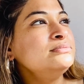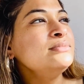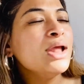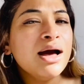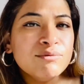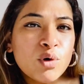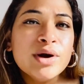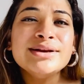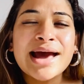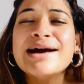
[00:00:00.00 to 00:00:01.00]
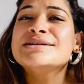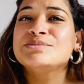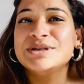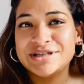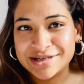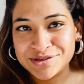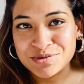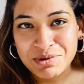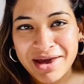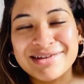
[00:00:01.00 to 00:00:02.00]
avoid as much as you
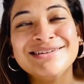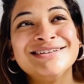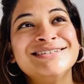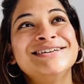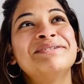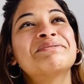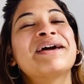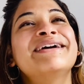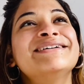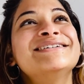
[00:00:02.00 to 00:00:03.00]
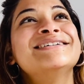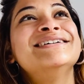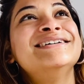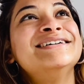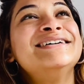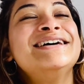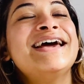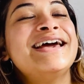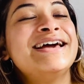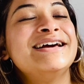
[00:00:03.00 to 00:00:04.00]
can. Okay,
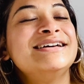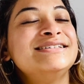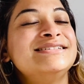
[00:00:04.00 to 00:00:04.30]
and